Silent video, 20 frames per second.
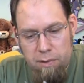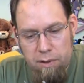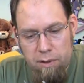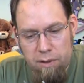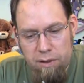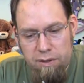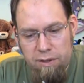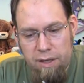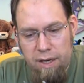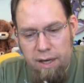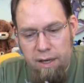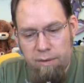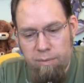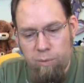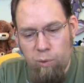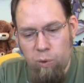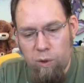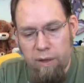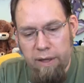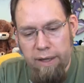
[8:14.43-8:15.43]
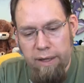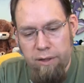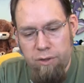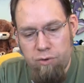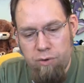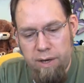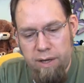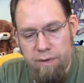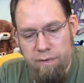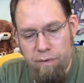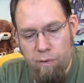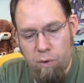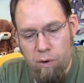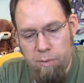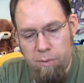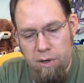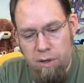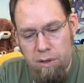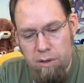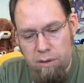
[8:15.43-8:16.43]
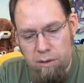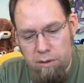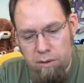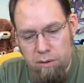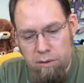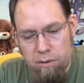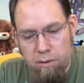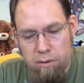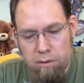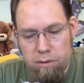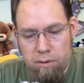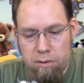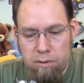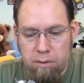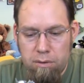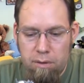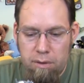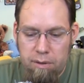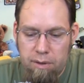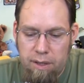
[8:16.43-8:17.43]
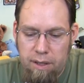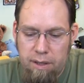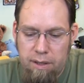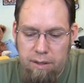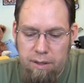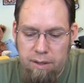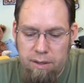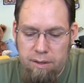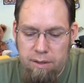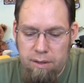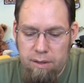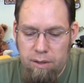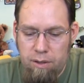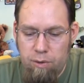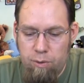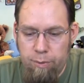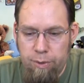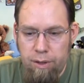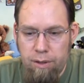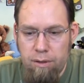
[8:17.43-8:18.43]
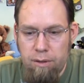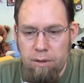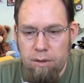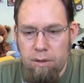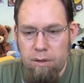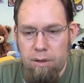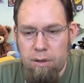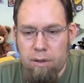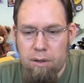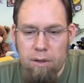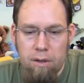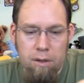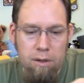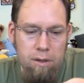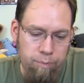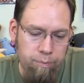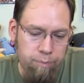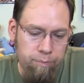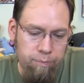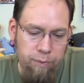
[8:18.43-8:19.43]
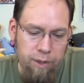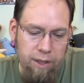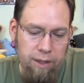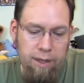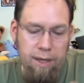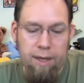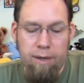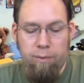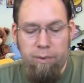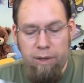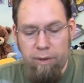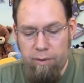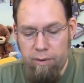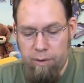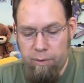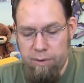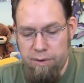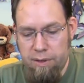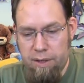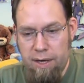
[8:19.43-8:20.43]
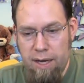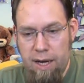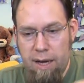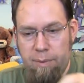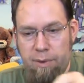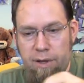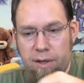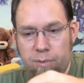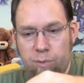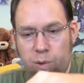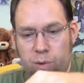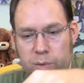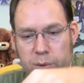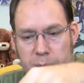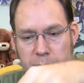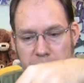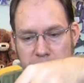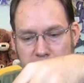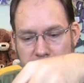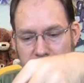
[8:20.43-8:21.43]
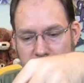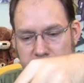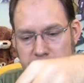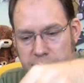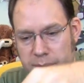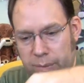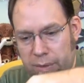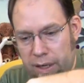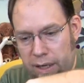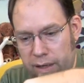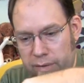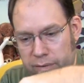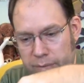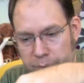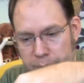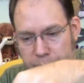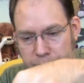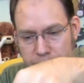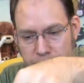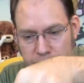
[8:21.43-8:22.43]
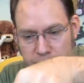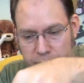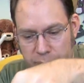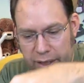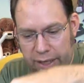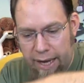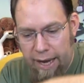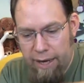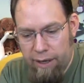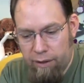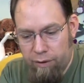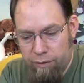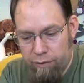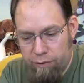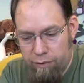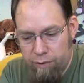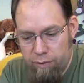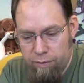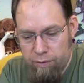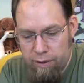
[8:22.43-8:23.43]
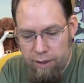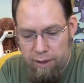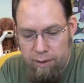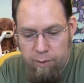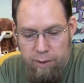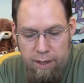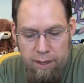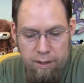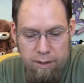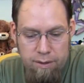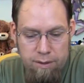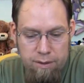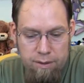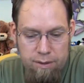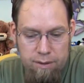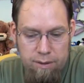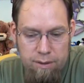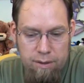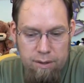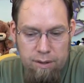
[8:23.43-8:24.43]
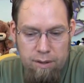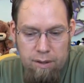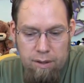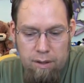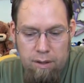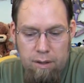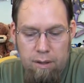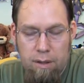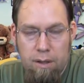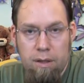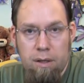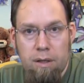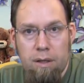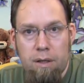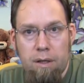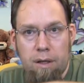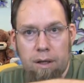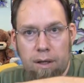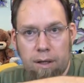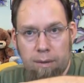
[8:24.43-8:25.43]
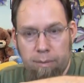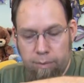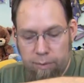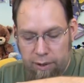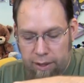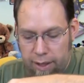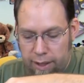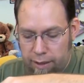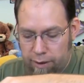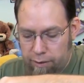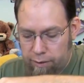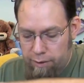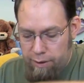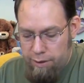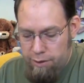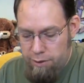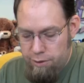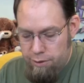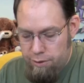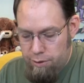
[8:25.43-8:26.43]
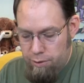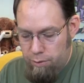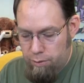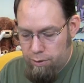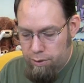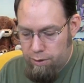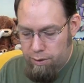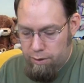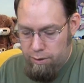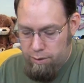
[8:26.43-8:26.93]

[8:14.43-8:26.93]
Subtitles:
Looks kind of more like a transformer than he does a human. Again, we don't know what's going to happen in the movie. Maybe he has some kind of mechanical suit that he wears. Mechanical ninja suit.